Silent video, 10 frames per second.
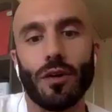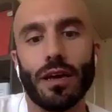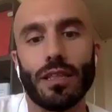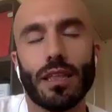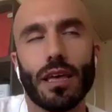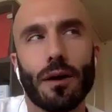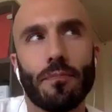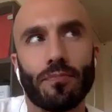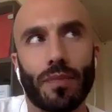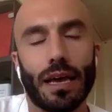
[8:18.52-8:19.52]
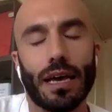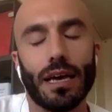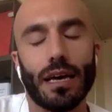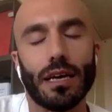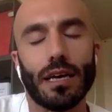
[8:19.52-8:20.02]
you. And
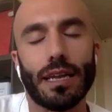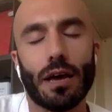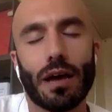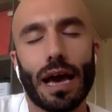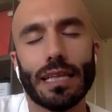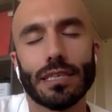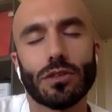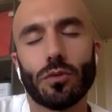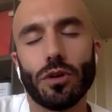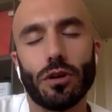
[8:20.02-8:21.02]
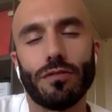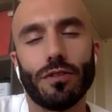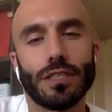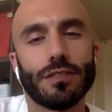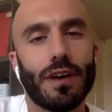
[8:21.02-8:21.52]
now guide us through your
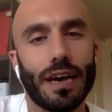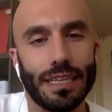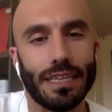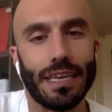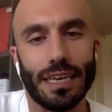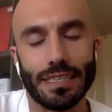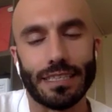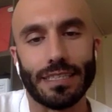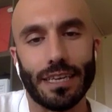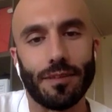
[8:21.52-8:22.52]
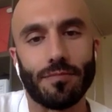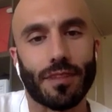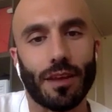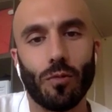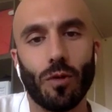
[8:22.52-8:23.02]
first findings.
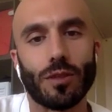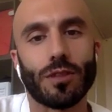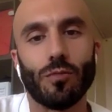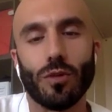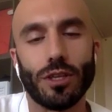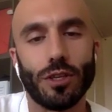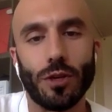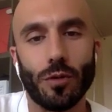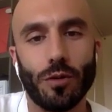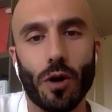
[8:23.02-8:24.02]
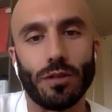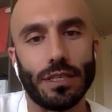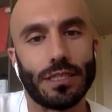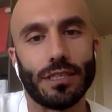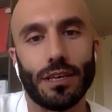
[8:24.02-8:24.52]
What did you
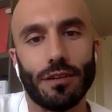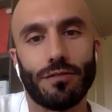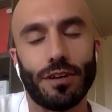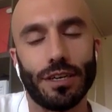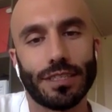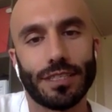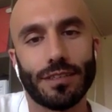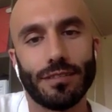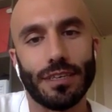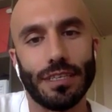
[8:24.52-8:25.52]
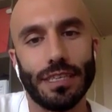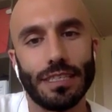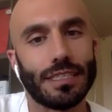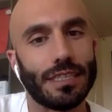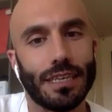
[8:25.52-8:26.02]
notice first in
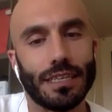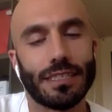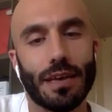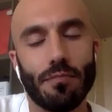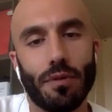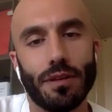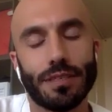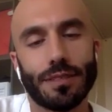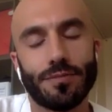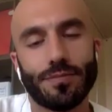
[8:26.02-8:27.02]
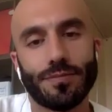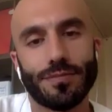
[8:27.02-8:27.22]
these samples?